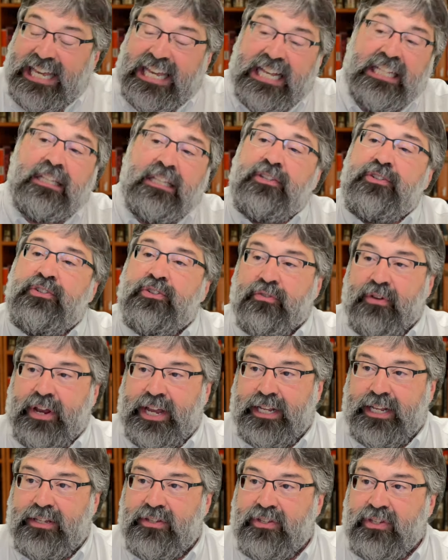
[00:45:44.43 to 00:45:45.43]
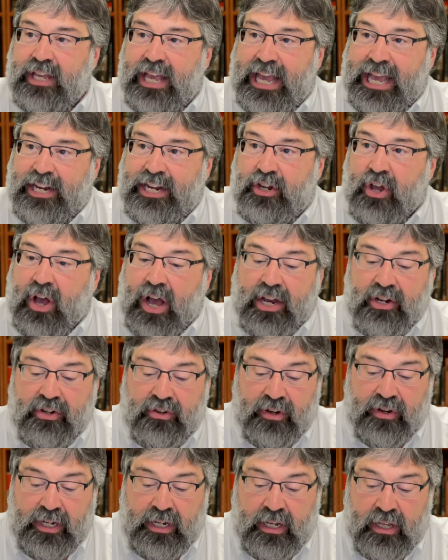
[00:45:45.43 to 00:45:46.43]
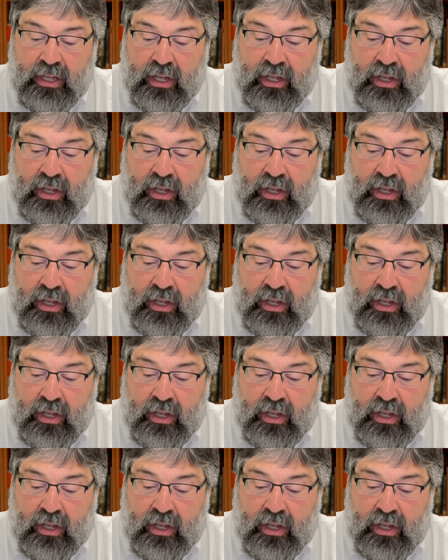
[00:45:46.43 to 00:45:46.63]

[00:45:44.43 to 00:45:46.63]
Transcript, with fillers: illustrates a doctrine